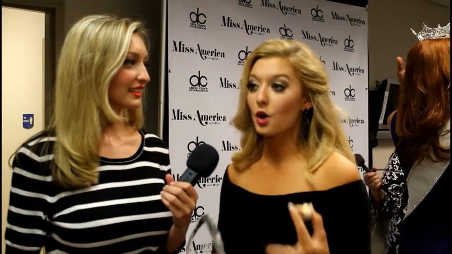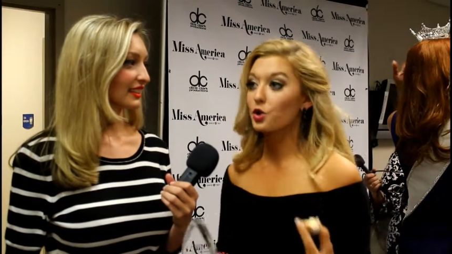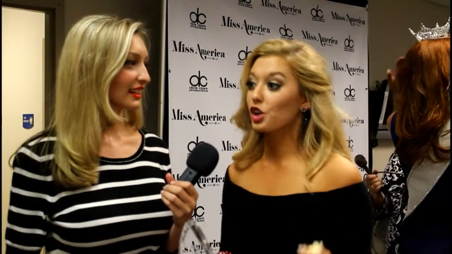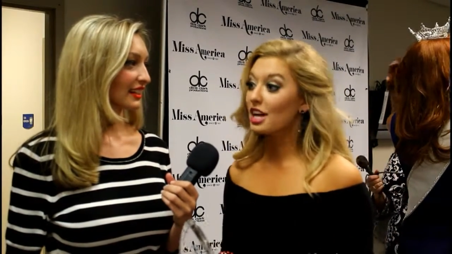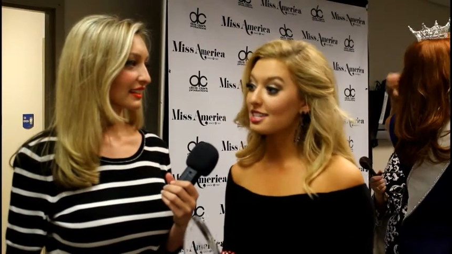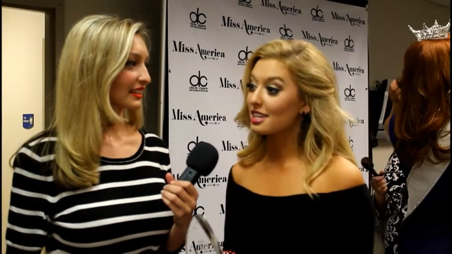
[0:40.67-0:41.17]

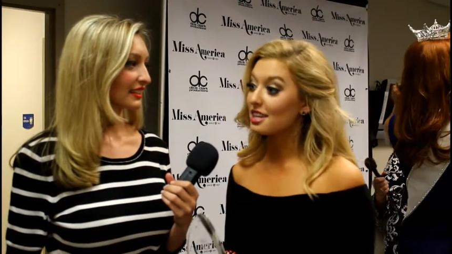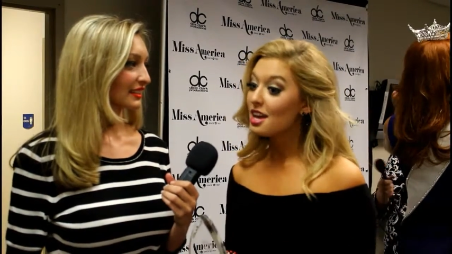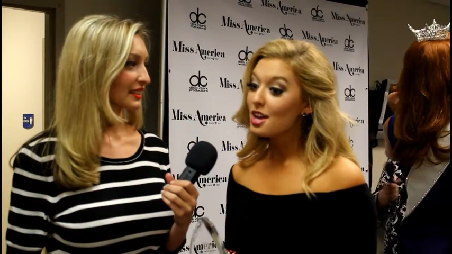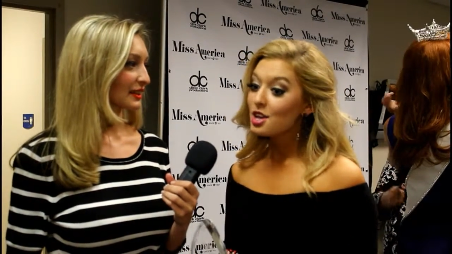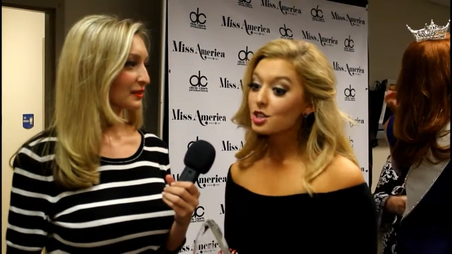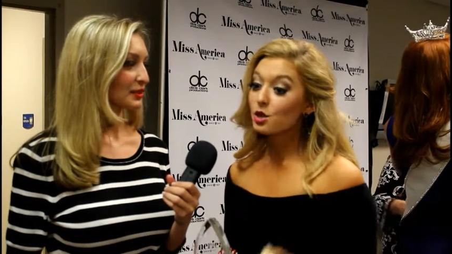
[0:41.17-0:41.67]
Speaker 1: go
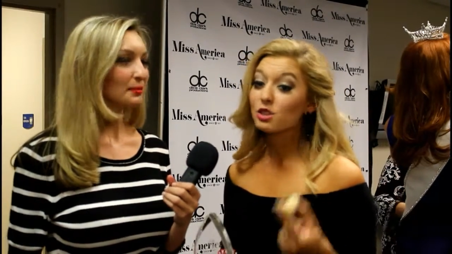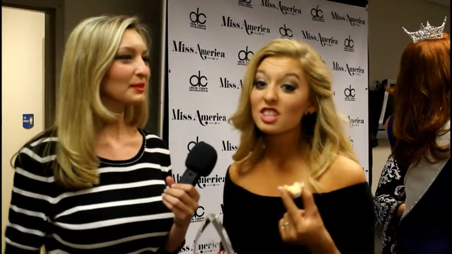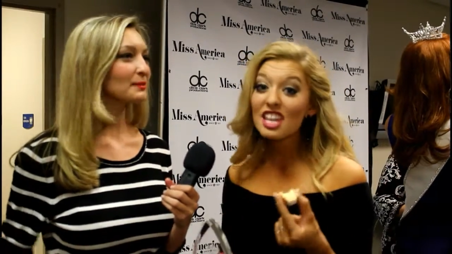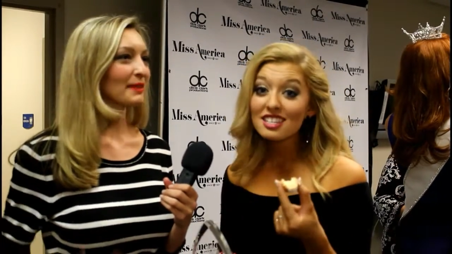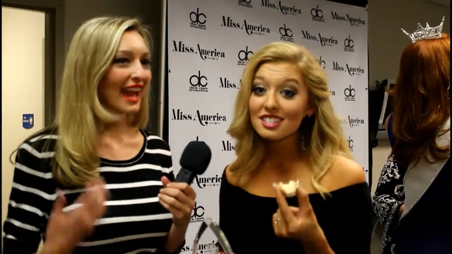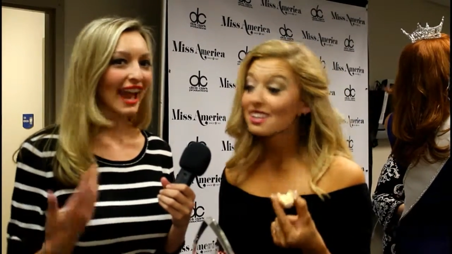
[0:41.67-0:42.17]
crazy. So you
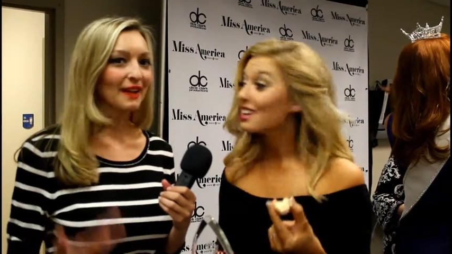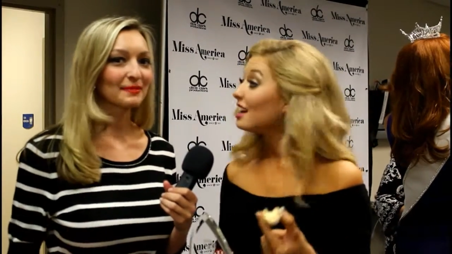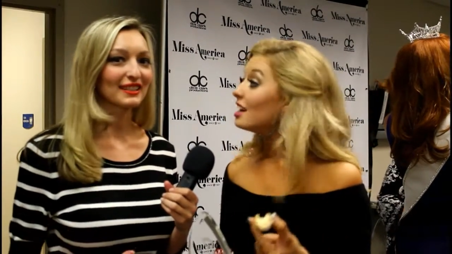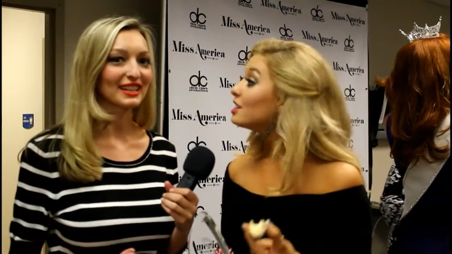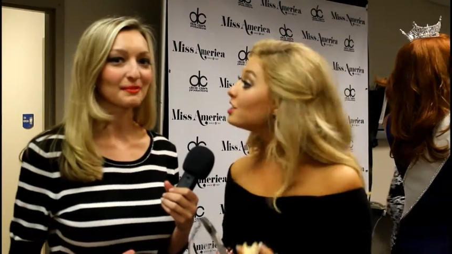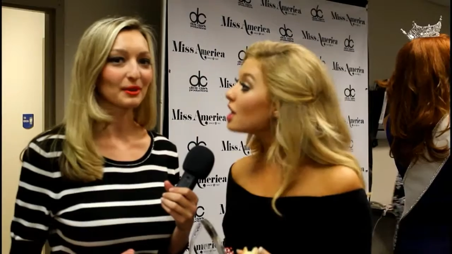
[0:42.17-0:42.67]
wouldn't this, be
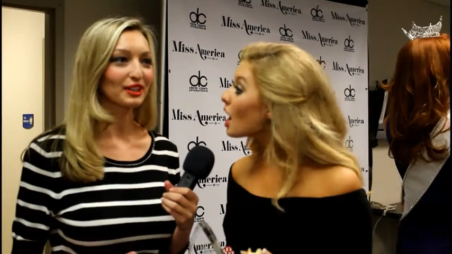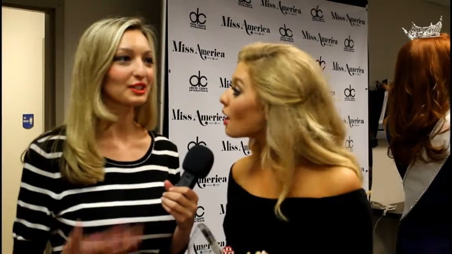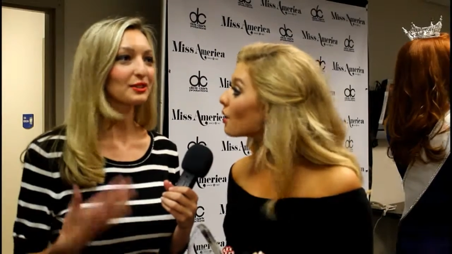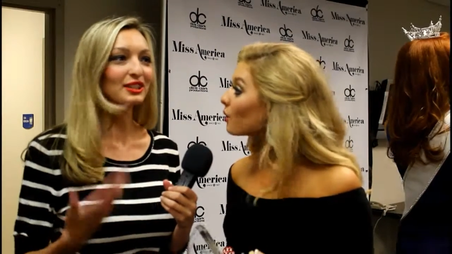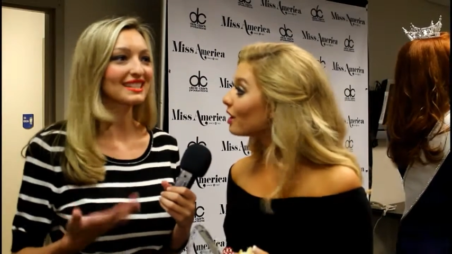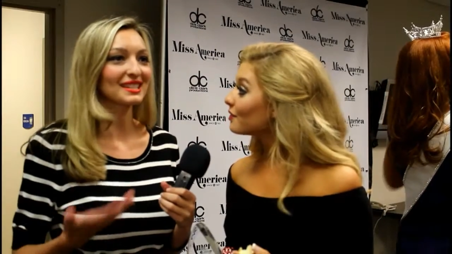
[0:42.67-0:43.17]
happy anymore.
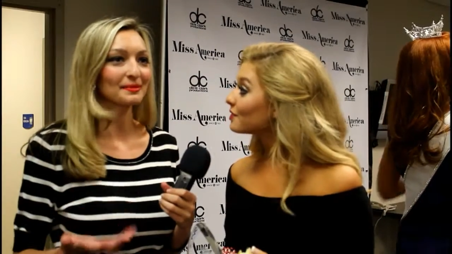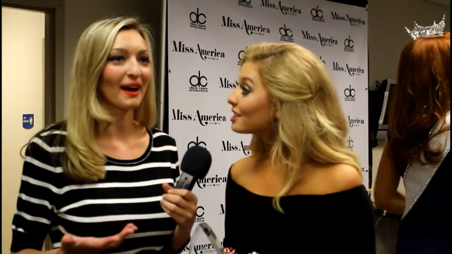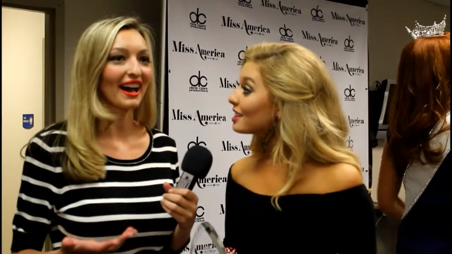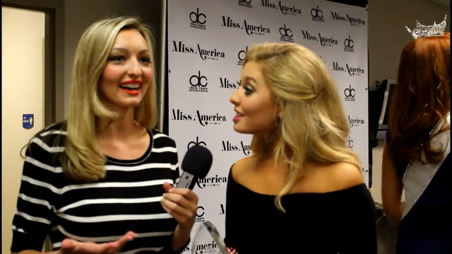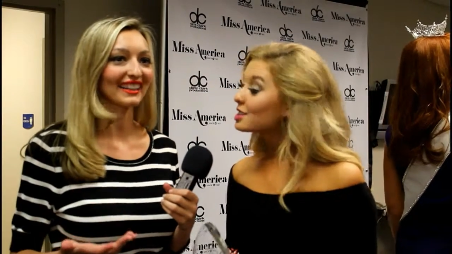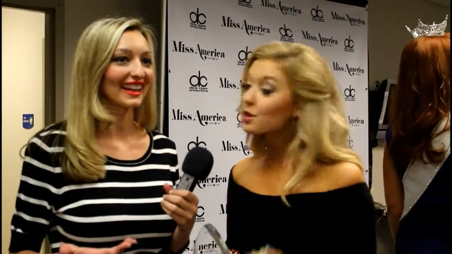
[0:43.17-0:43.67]
No. You couldn't
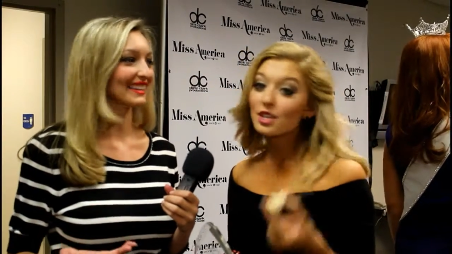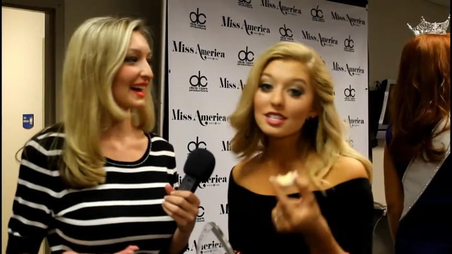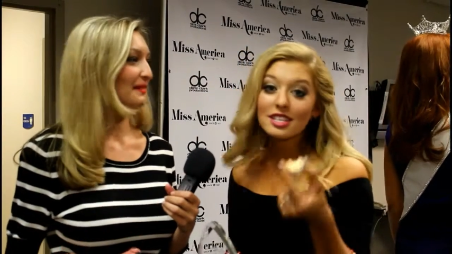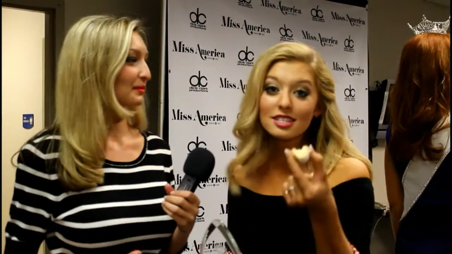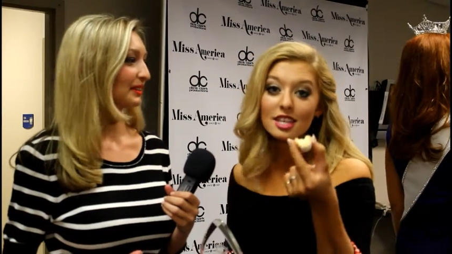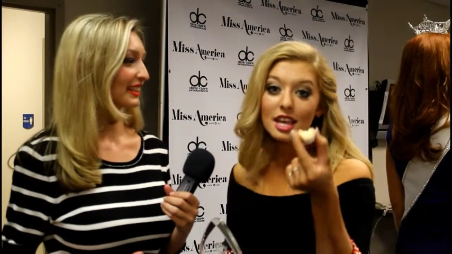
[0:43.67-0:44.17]
smile. So
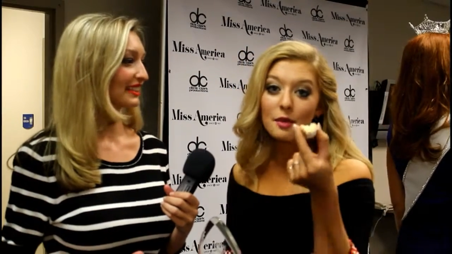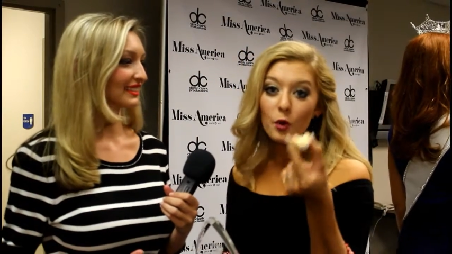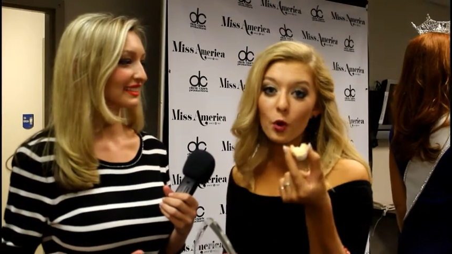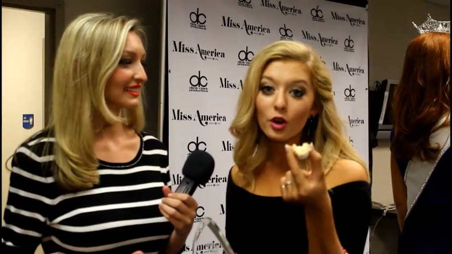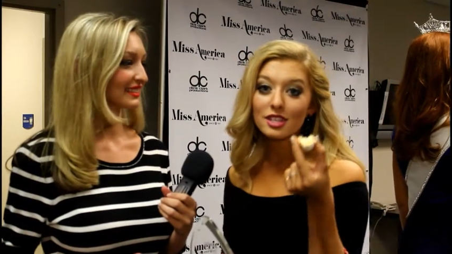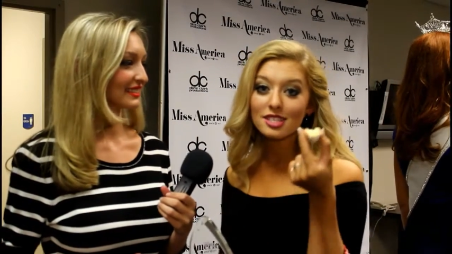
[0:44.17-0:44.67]
this is point. the
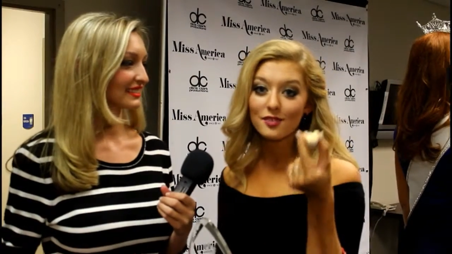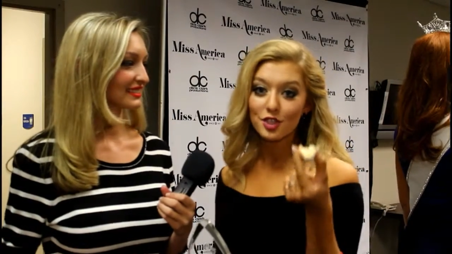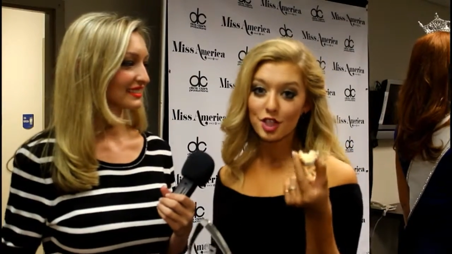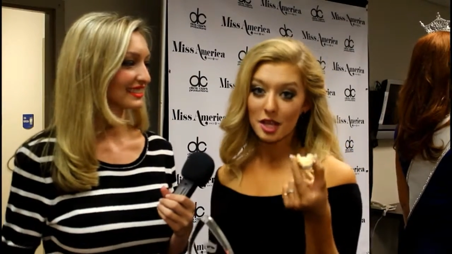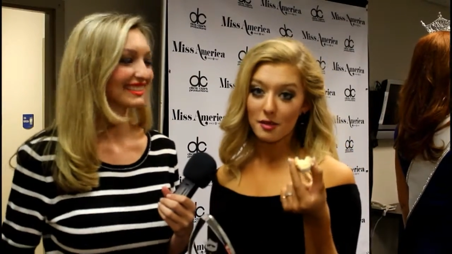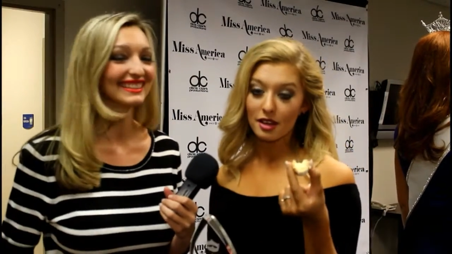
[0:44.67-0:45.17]
importance of
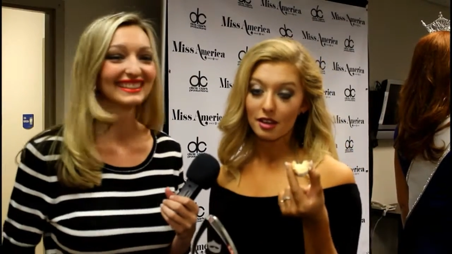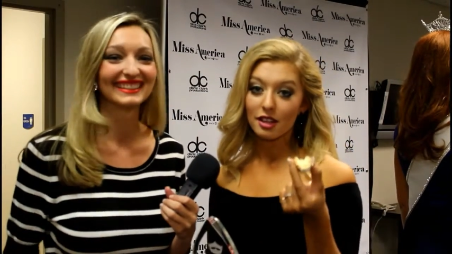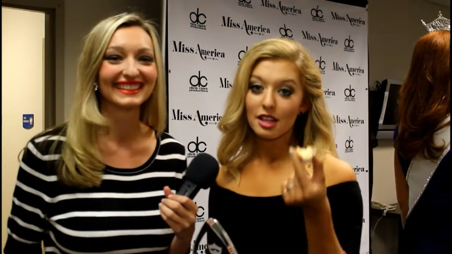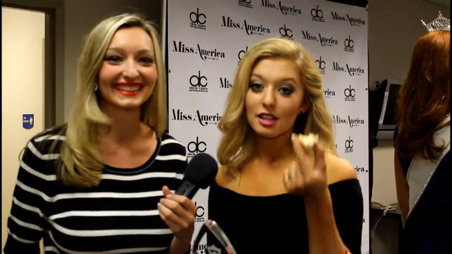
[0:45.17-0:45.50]
a cheat meal.